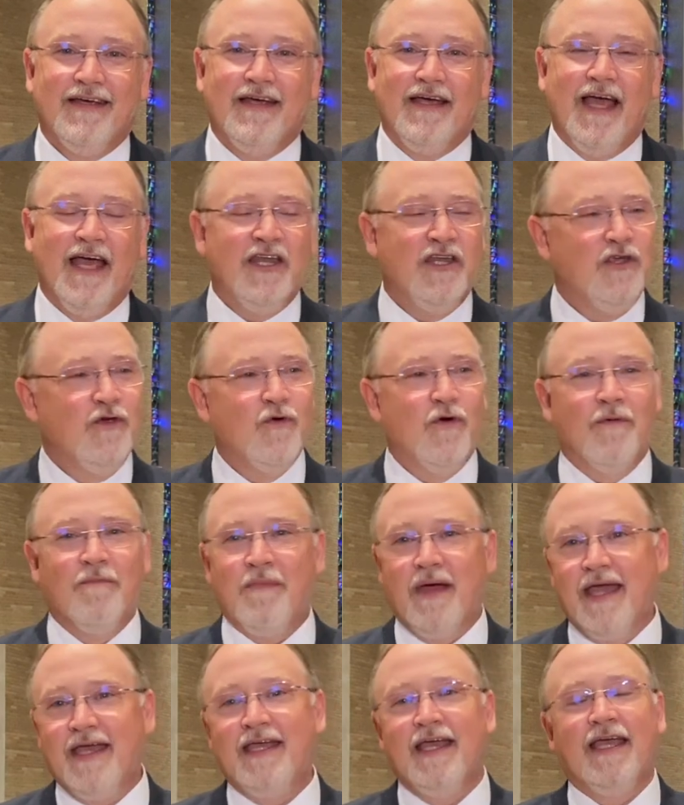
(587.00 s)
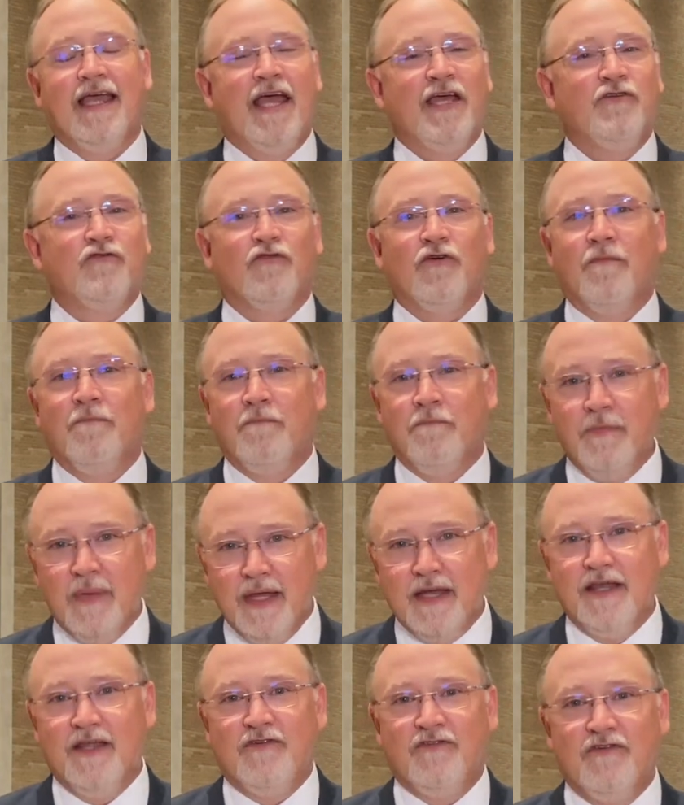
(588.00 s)
And you are making a
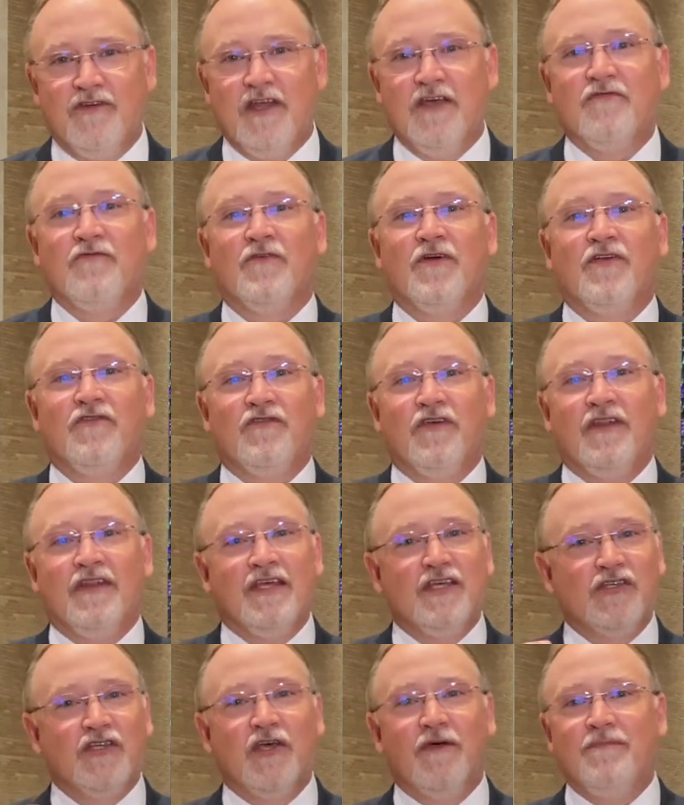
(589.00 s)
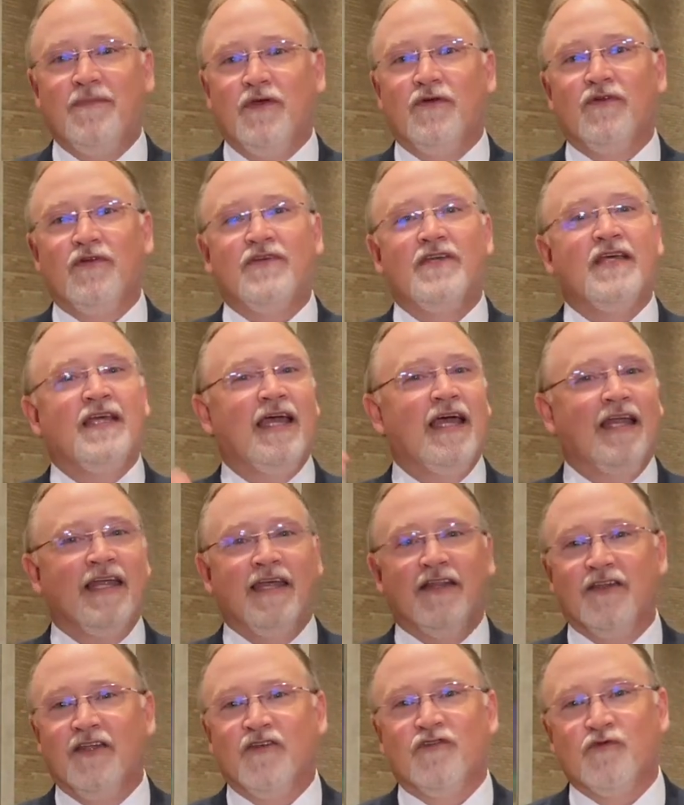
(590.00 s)
tremendous difference in this community and
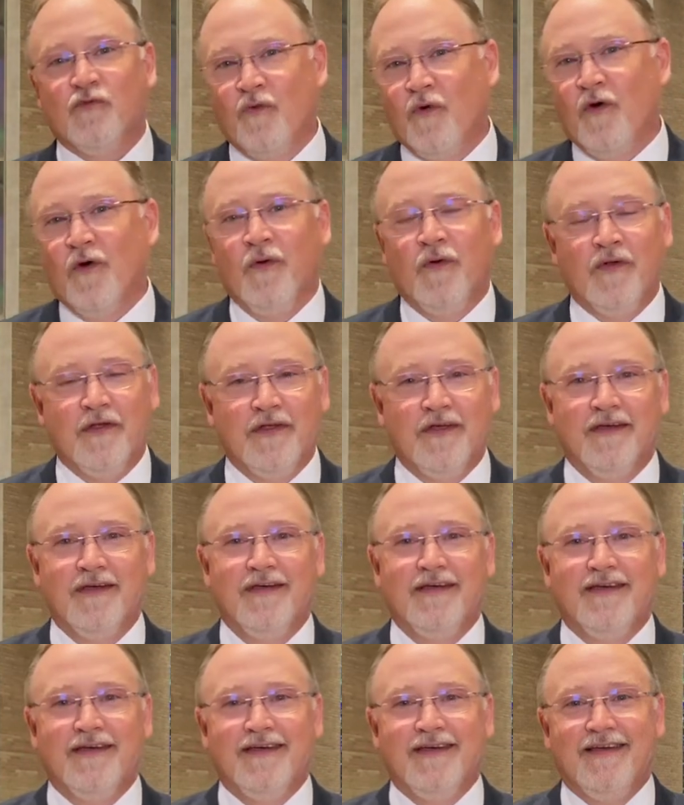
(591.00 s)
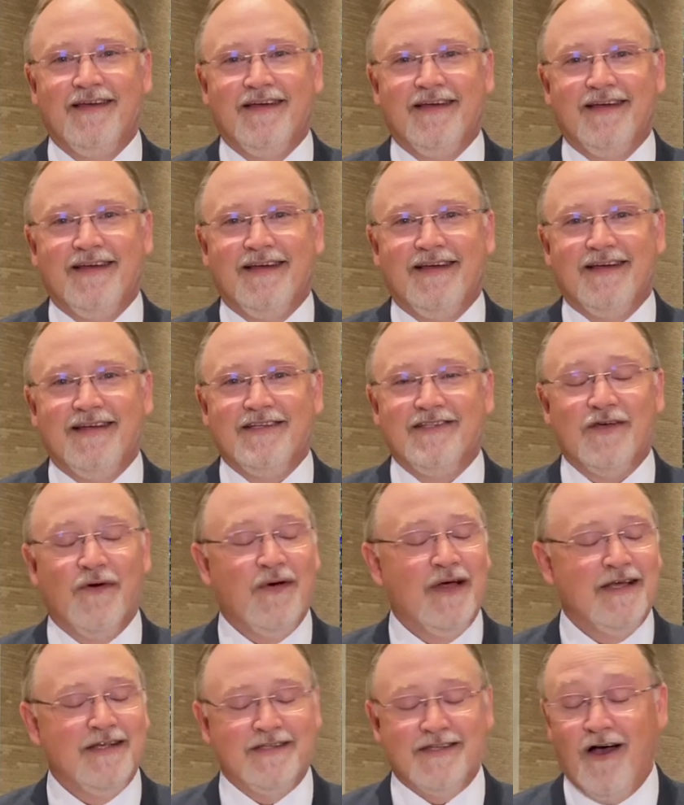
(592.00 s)
in this world. So
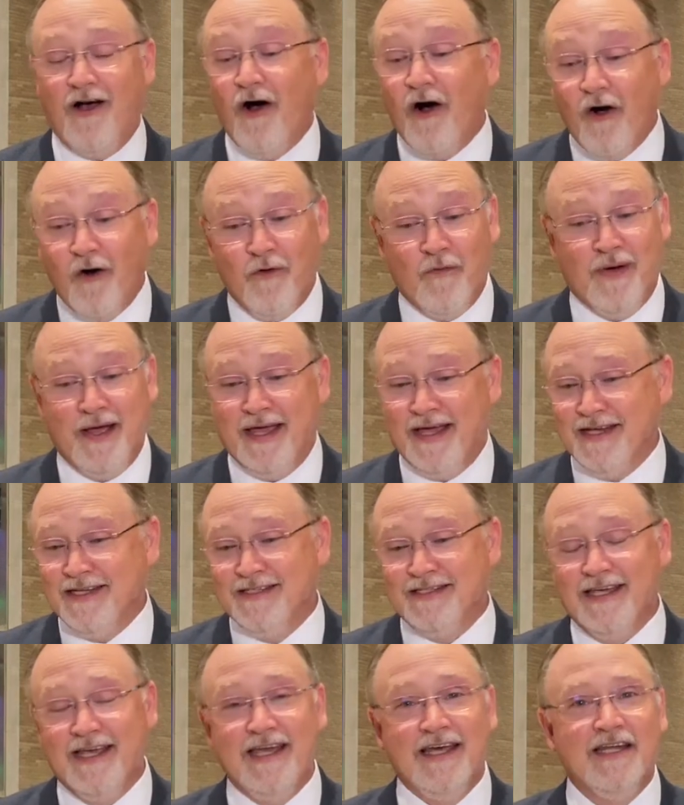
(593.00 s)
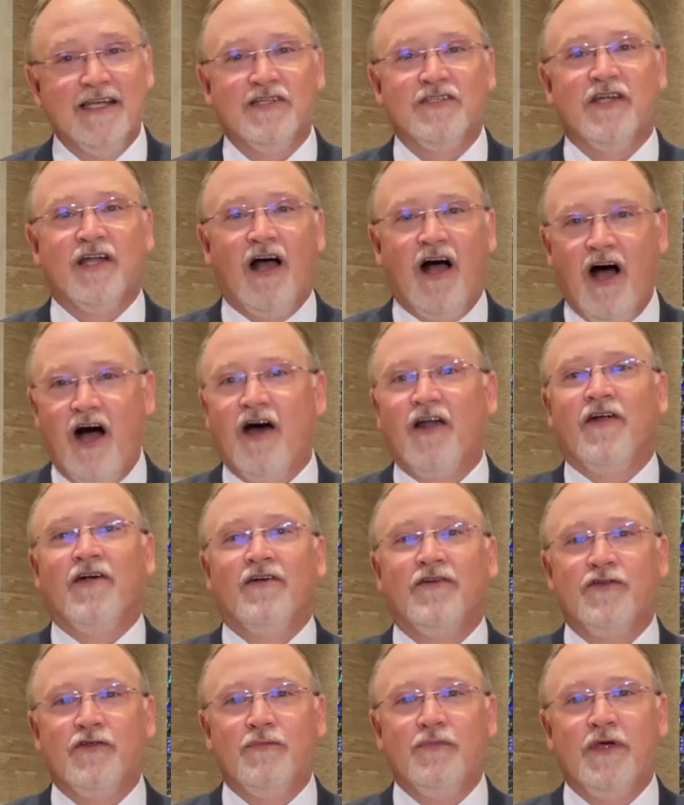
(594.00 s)
as always, it is an
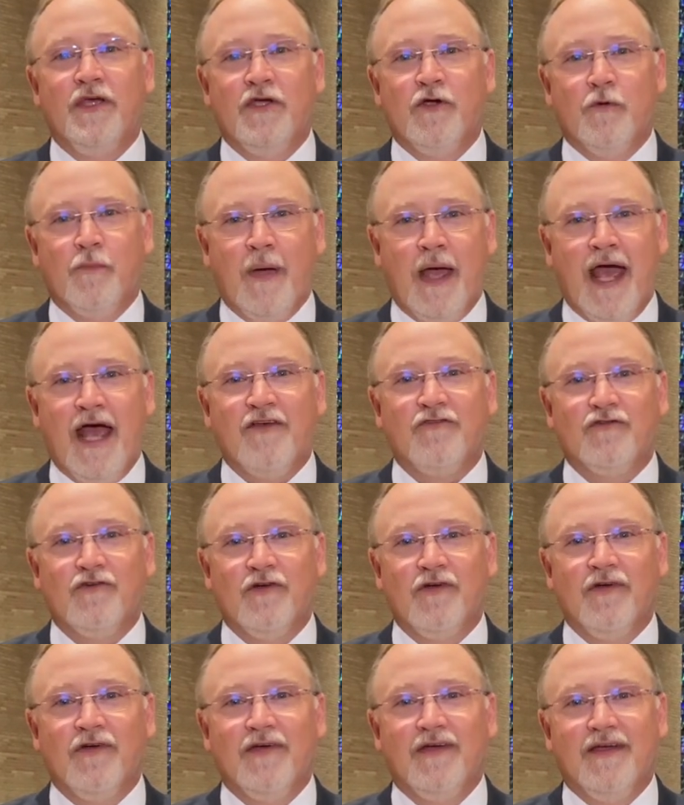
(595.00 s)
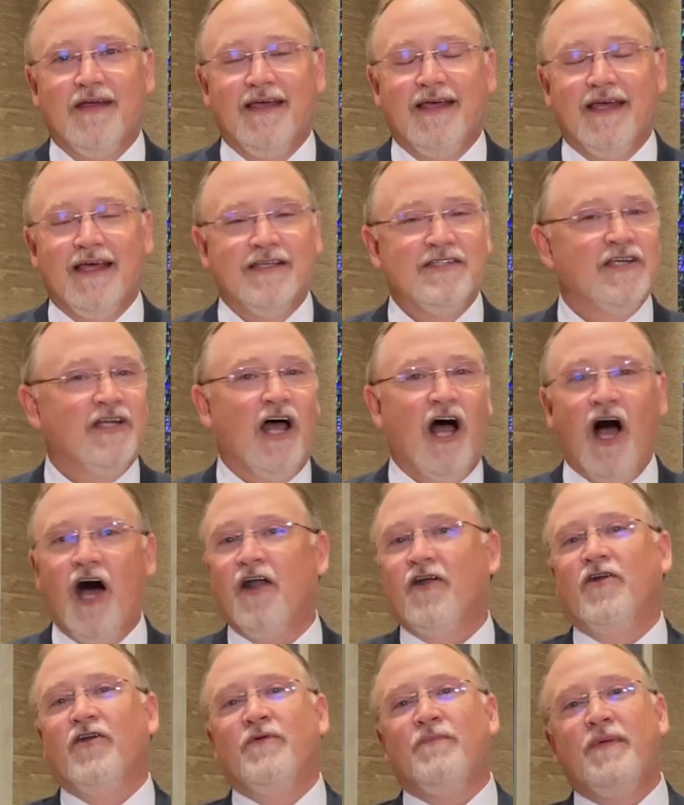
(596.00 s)
honor to be your pastor. It's an
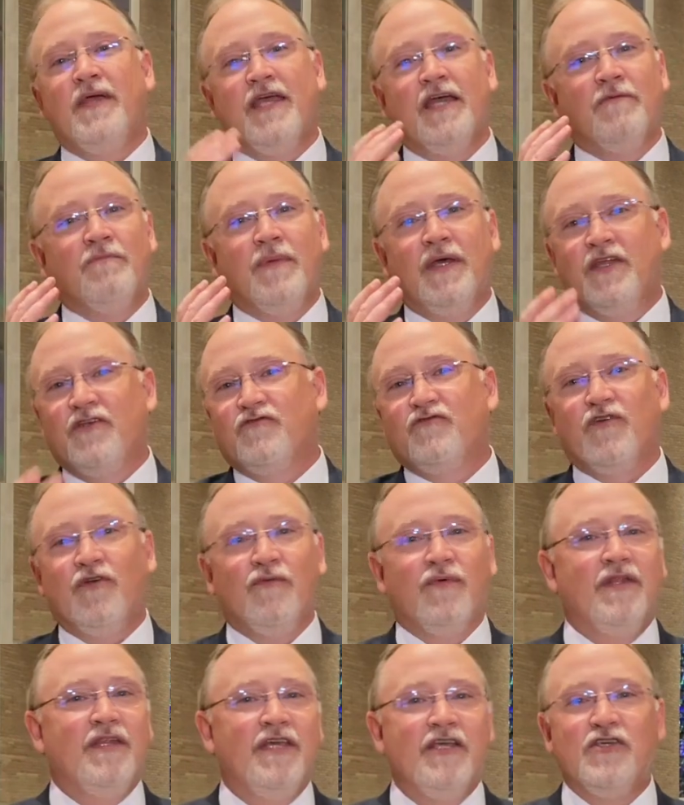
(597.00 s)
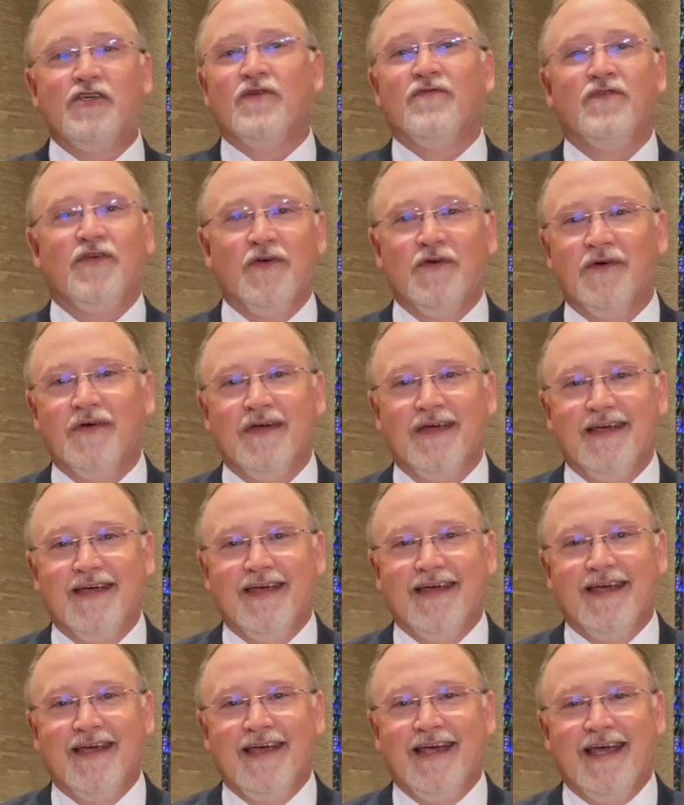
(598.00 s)
honor to be in ministry with each of you.
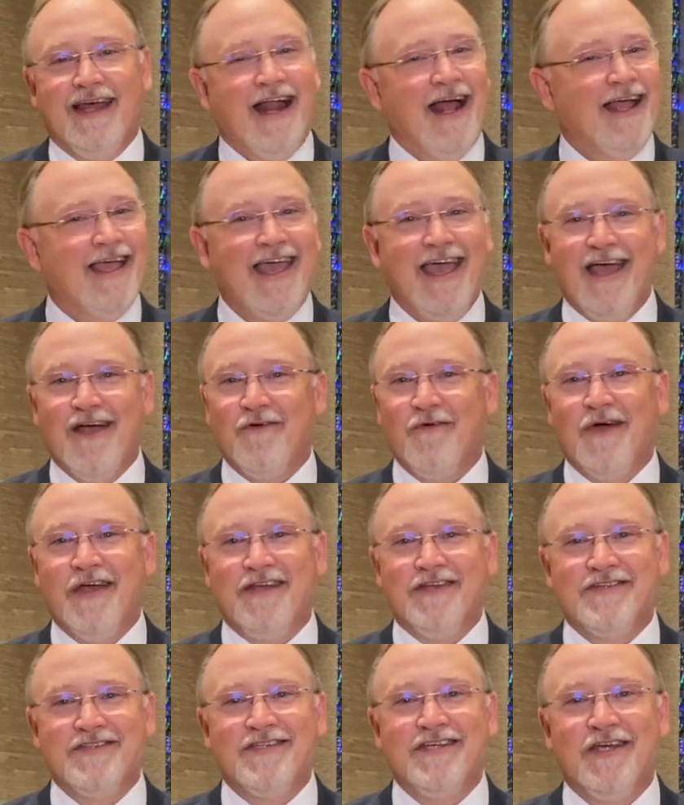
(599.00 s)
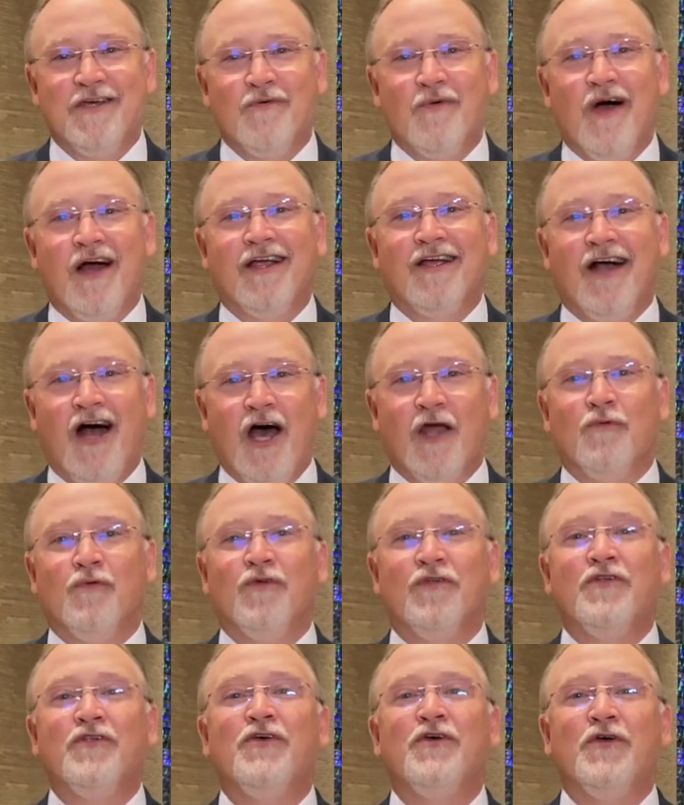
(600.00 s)
And I can't wait to see what God
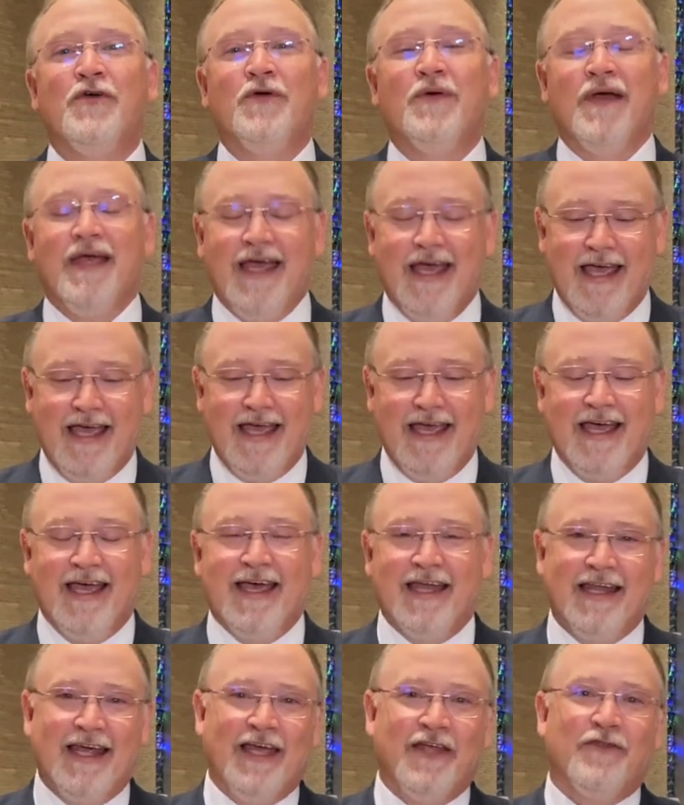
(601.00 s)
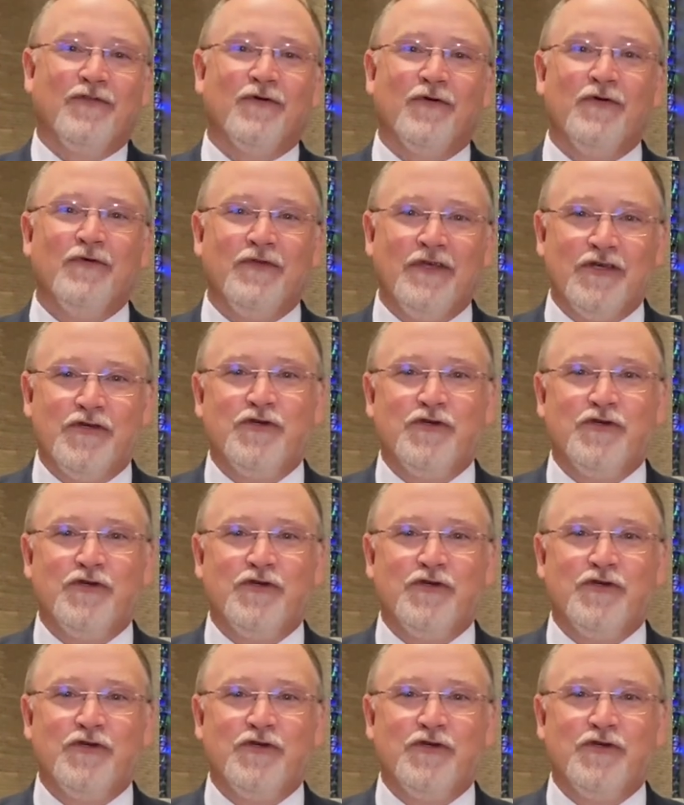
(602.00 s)
will do in and through this